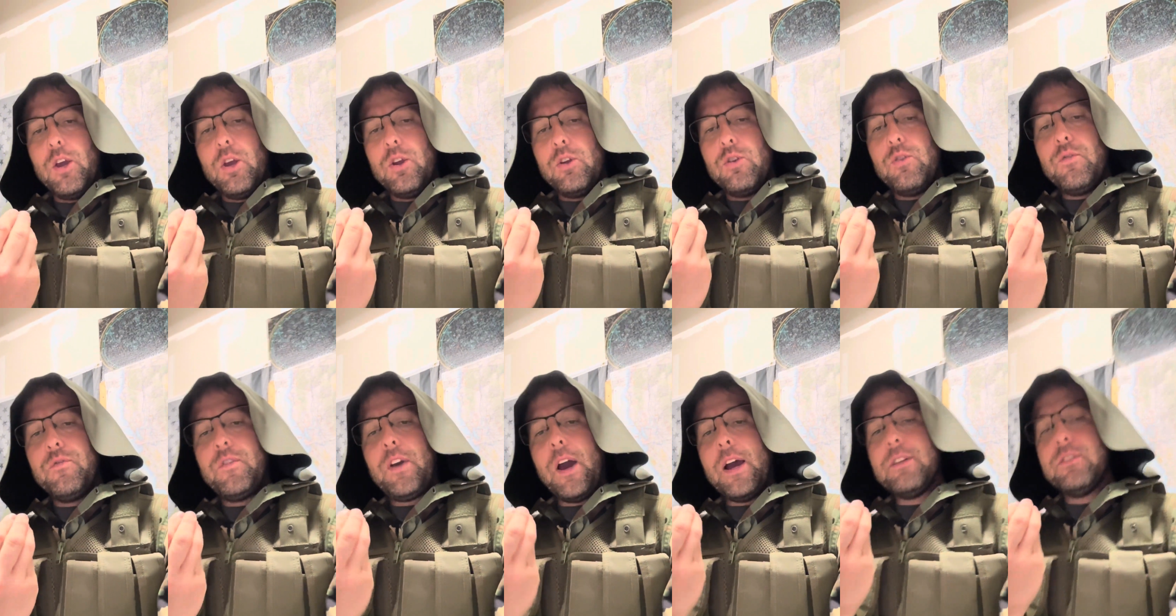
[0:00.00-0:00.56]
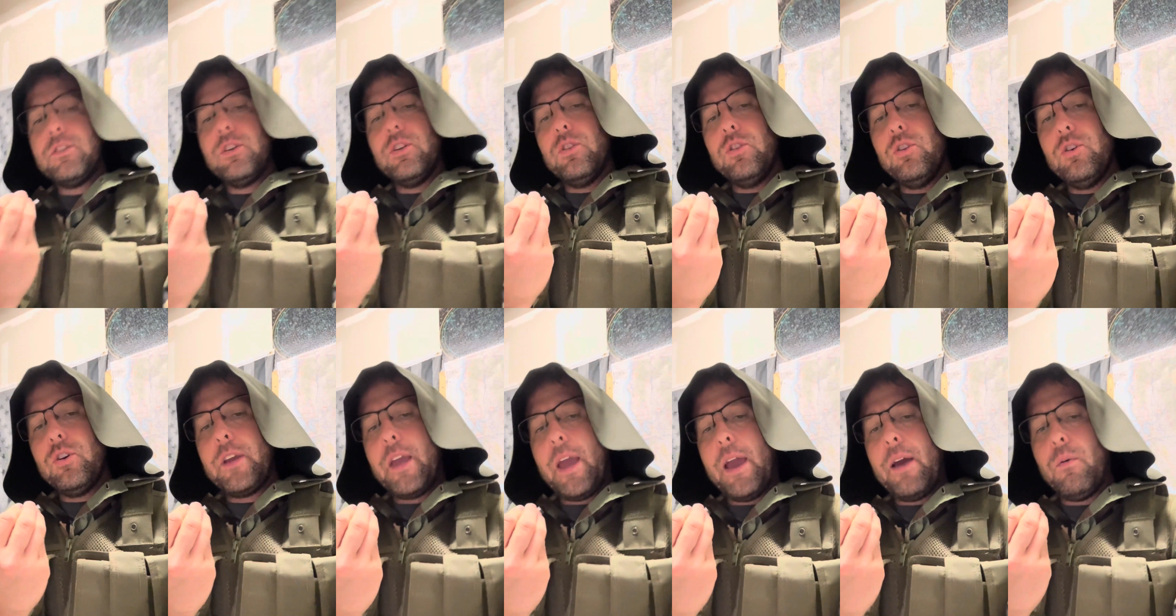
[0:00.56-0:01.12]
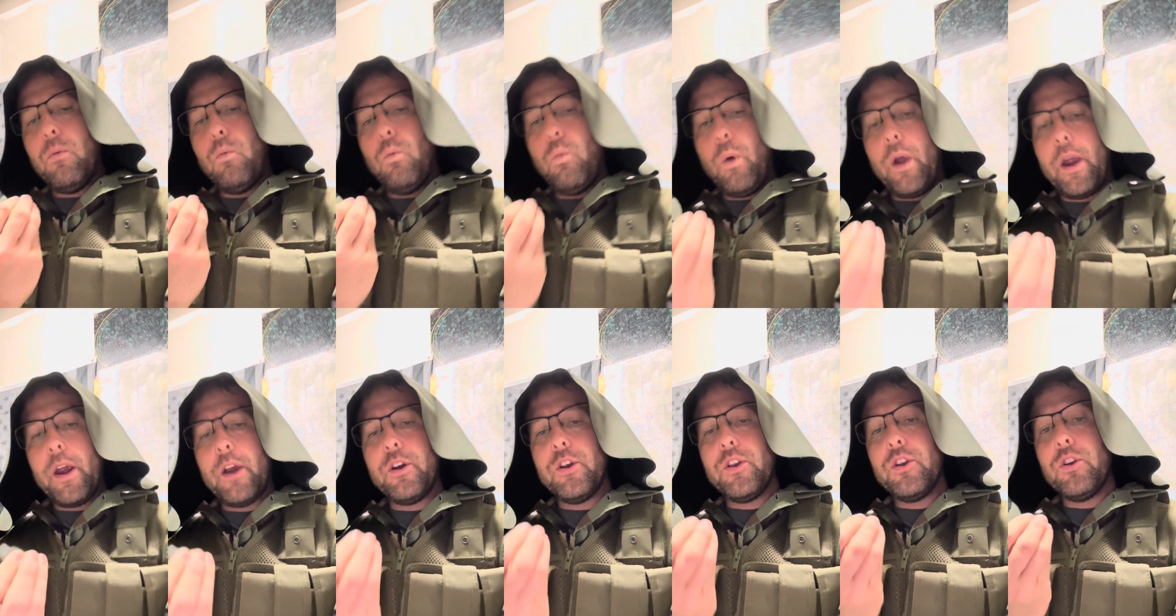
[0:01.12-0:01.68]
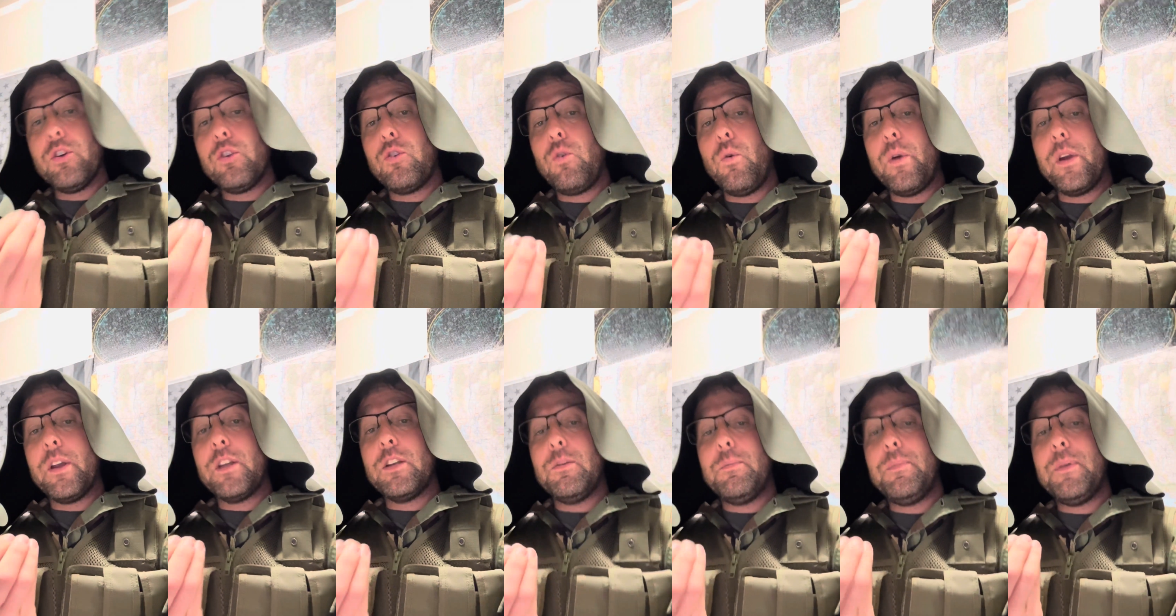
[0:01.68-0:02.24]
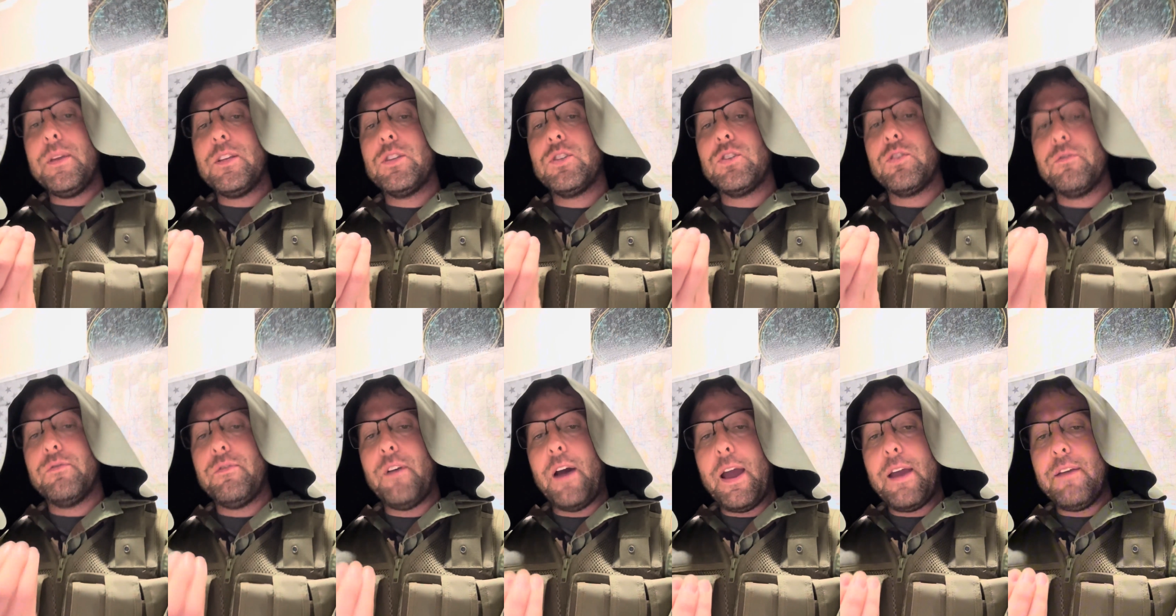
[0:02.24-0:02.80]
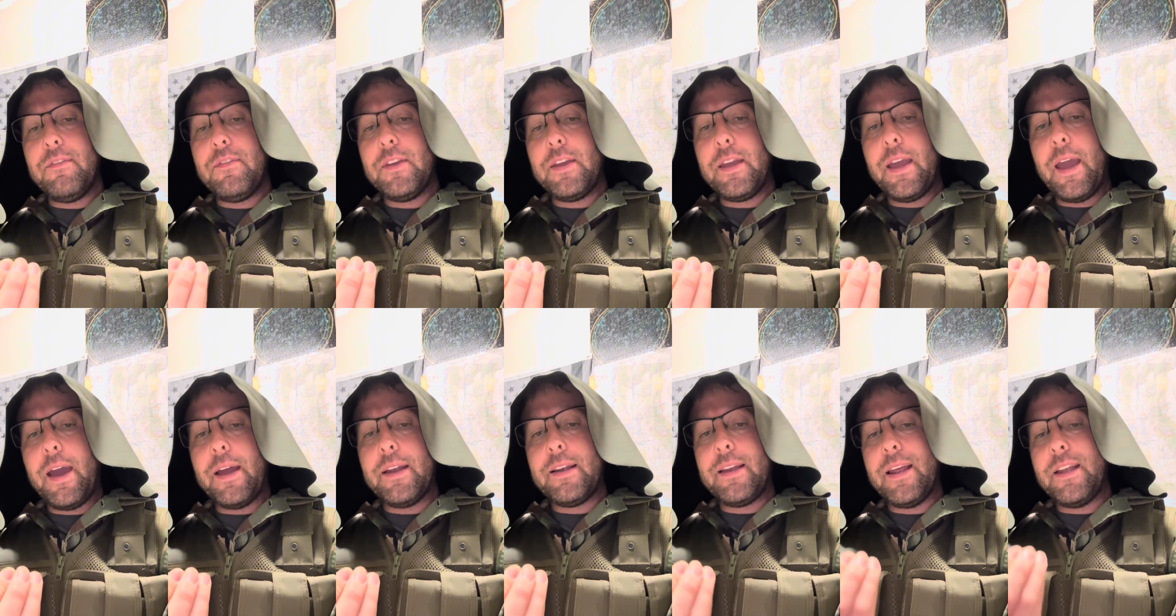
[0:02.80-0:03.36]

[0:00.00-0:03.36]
You've got to look at where you're going to be surviving at,